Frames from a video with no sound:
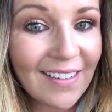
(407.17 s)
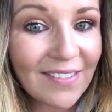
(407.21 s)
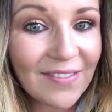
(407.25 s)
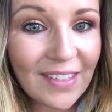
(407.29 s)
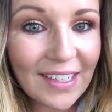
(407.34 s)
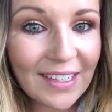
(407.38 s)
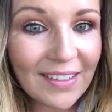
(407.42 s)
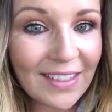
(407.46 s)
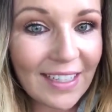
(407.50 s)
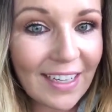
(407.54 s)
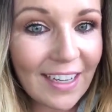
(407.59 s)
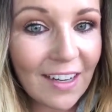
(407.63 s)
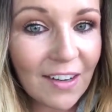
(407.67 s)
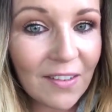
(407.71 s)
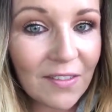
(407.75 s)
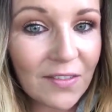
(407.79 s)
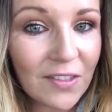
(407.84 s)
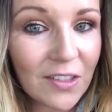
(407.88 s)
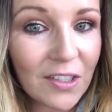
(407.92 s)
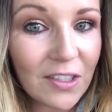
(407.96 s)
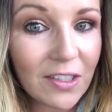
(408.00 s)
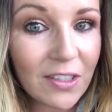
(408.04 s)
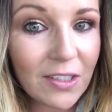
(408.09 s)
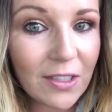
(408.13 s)
found it
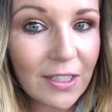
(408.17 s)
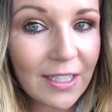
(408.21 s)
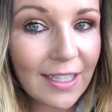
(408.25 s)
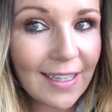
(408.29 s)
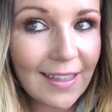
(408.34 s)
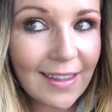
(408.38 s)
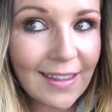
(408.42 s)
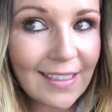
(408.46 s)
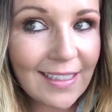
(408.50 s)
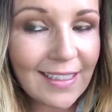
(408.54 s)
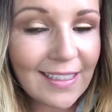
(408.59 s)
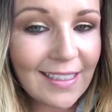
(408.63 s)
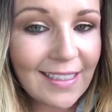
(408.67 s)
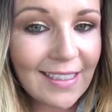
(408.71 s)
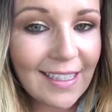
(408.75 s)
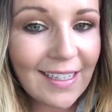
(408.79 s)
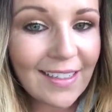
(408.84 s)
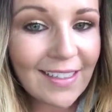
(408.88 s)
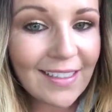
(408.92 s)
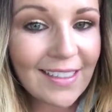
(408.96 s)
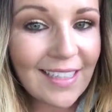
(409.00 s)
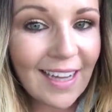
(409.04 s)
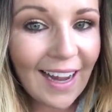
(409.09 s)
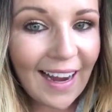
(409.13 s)
helpful, or at least
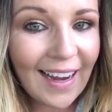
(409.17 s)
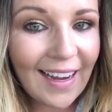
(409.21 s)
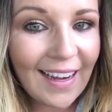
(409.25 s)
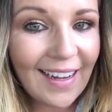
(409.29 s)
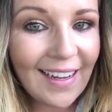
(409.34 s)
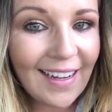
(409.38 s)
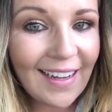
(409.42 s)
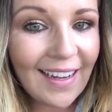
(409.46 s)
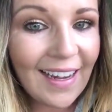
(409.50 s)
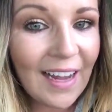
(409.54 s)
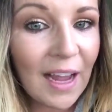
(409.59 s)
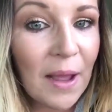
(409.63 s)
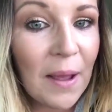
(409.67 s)
entertaining.